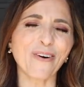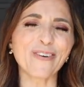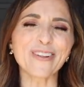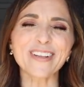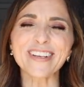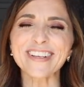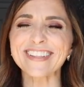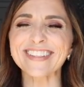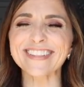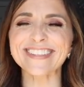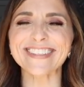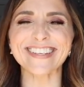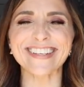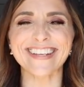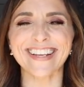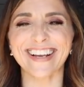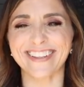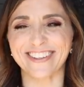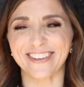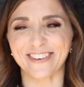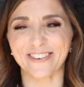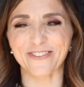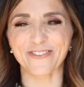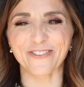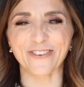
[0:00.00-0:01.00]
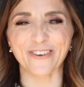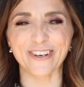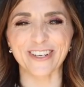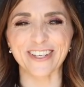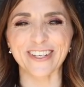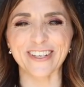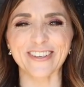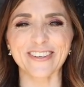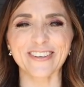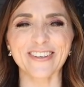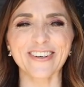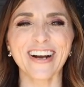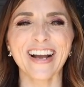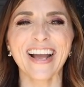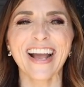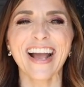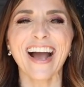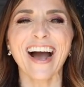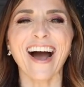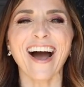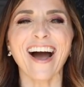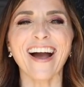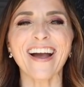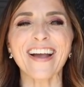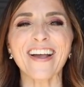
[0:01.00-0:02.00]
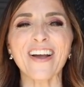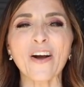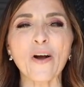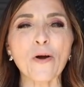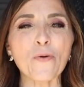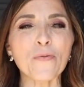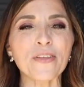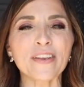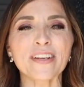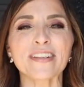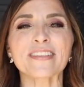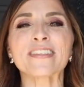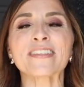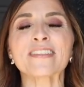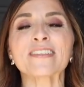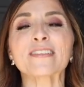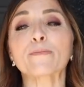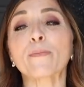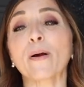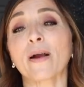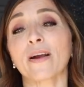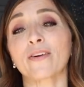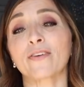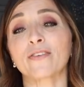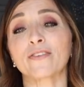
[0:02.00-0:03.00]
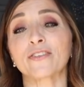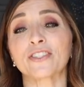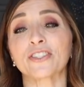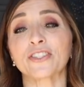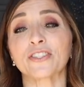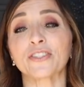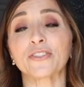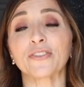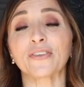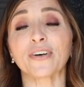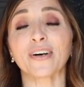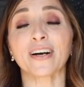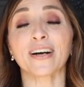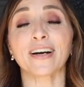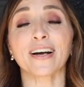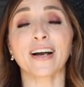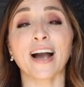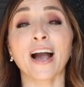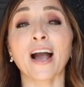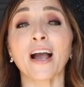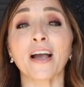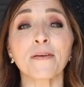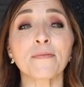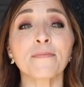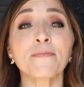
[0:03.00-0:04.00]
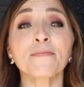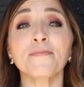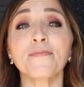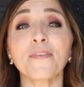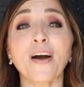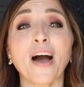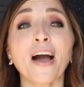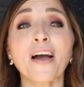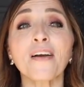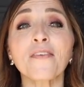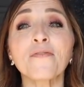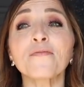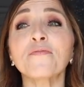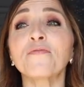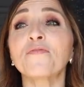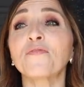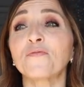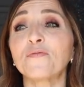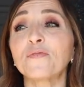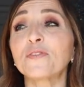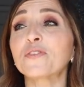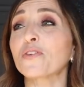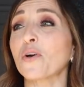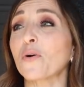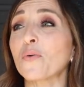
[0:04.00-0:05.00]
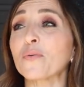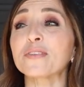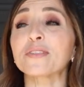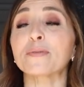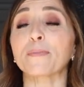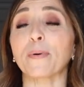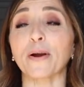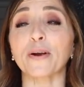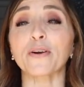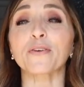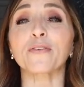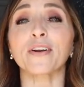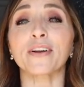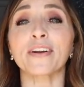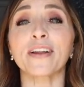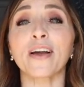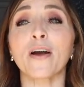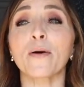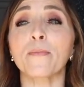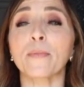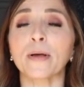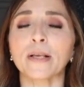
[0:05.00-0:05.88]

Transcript: pulling this together for you. I hope that it's inspired you. Uh, I'm I'm so inspired right now.